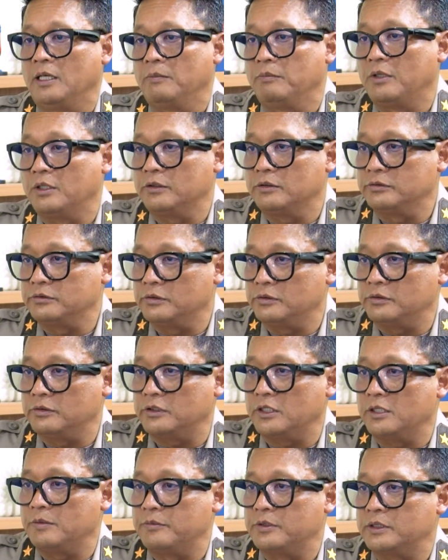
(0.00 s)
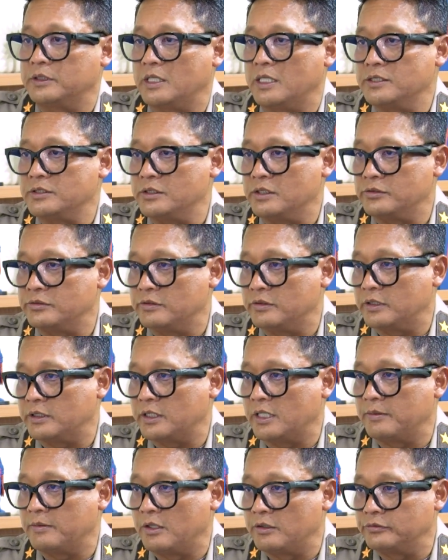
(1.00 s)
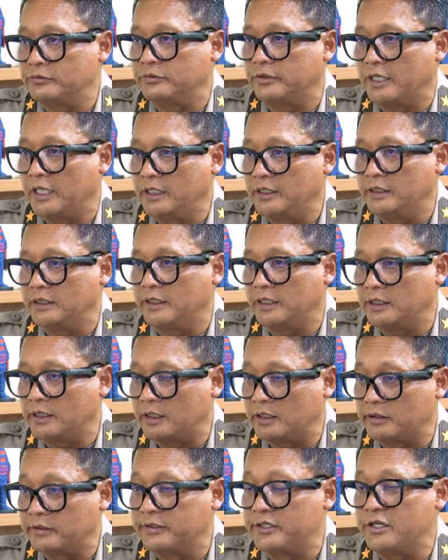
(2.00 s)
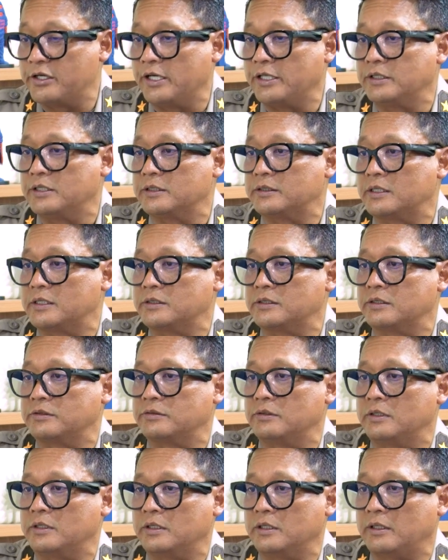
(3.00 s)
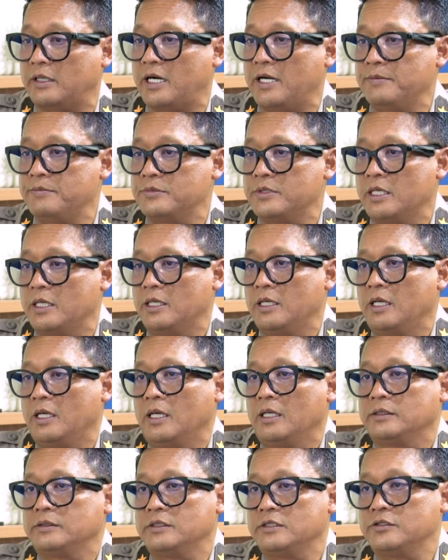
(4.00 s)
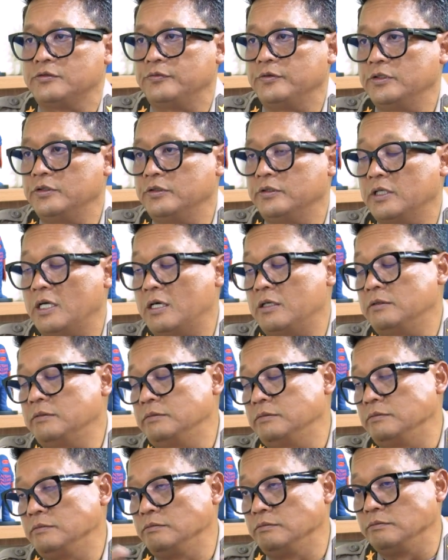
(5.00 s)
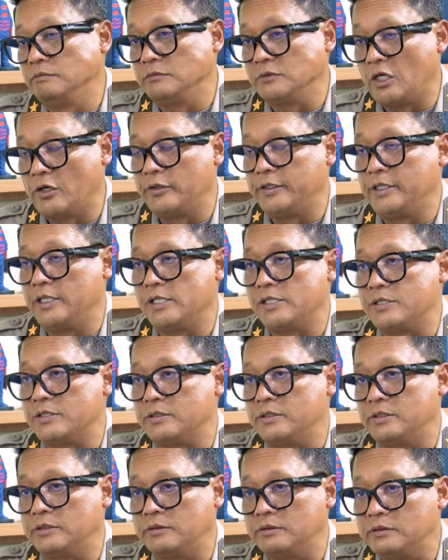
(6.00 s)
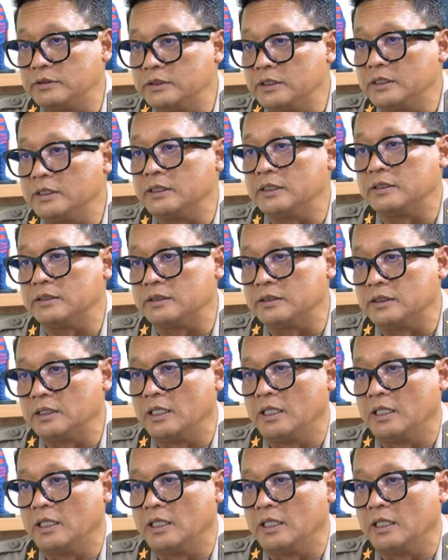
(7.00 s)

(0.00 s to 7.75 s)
but also talking about transnational crime, how to handle and eradicate the transnational crime. Since we know nowadays the